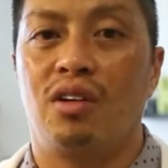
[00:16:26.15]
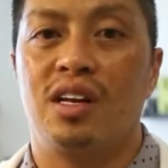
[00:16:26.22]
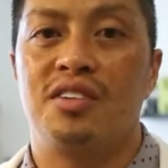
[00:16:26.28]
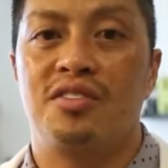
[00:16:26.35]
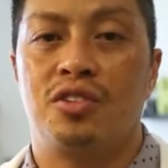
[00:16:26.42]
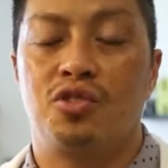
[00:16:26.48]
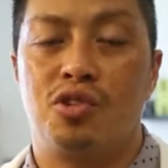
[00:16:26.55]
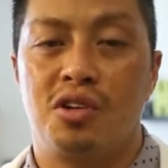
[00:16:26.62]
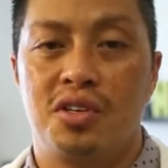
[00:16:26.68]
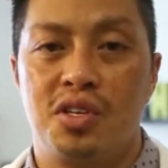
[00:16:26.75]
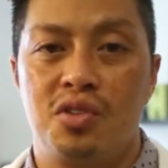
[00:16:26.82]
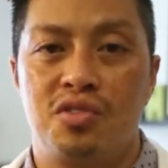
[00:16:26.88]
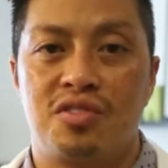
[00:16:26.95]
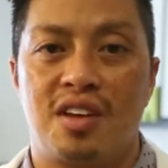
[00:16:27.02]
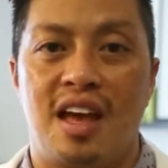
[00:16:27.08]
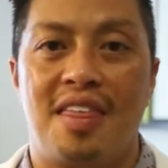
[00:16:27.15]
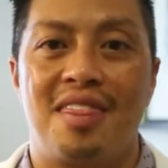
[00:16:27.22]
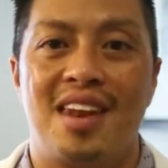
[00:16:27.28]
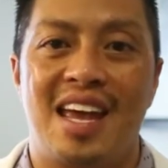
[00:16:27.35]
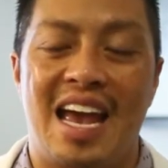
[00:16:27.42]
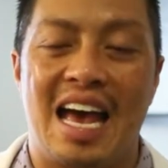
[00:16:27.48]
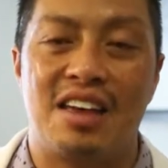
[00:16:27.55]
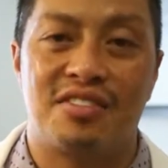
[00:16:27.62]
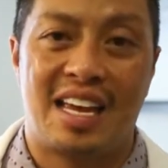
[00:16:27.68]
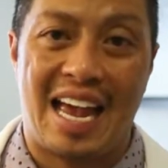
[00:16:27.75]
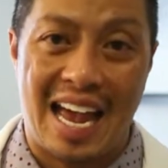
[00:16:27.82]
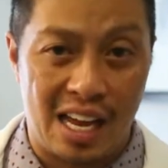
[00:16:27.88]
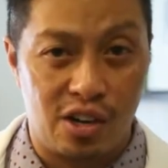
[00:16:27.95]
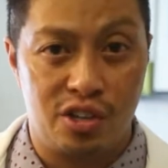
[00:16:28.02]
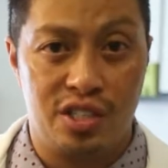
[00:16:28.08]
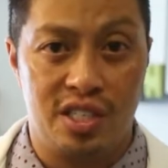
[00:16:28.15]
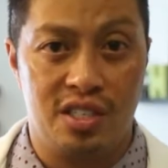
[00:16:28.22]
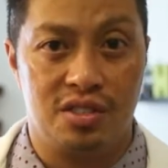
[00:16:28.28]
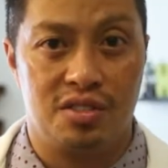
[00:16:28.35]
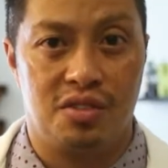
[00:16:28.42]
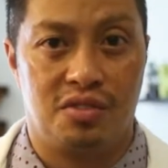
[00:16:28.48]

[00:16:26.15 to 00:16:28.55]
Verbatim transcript: illicit drug use, and then I ask allergies.